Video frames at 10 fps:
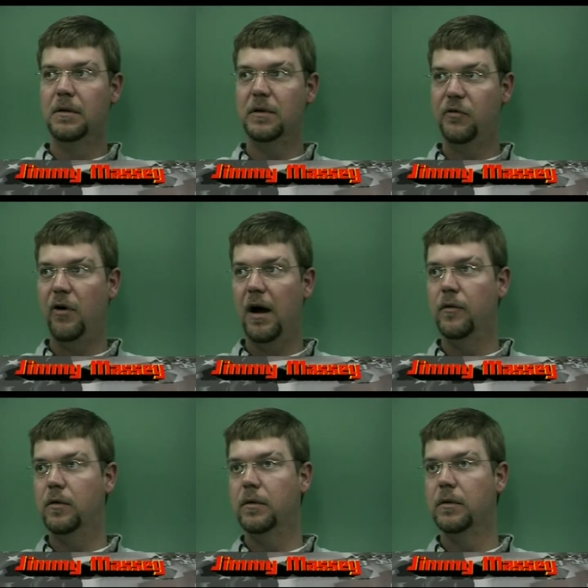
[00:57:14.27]
to
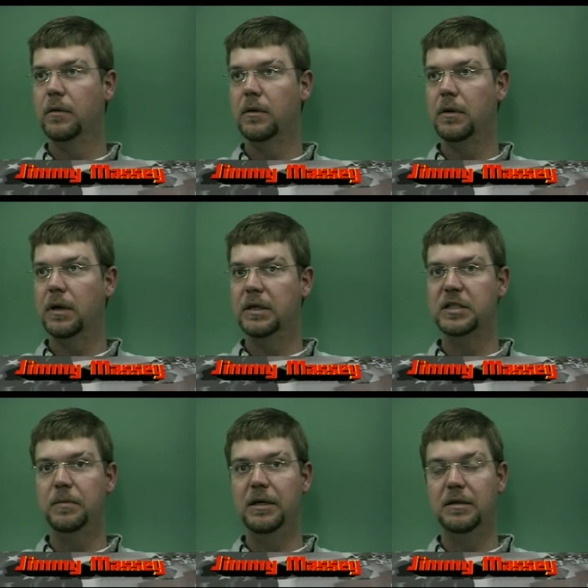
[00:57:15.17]
travel and to
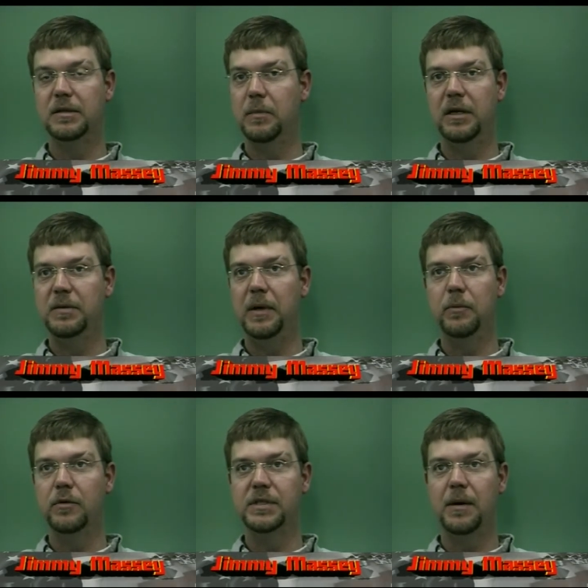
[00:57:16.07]
speak as many
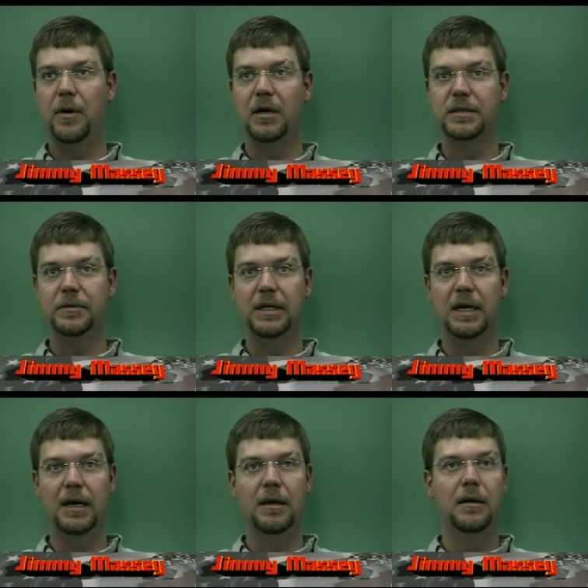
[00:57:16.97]
people as I possibly
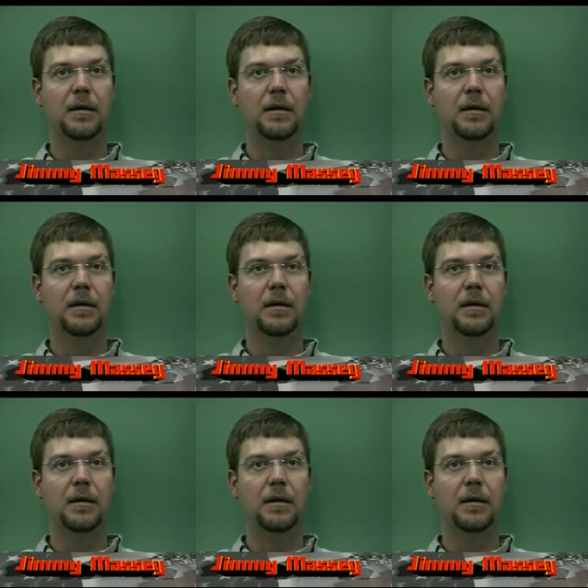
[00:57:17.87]
can,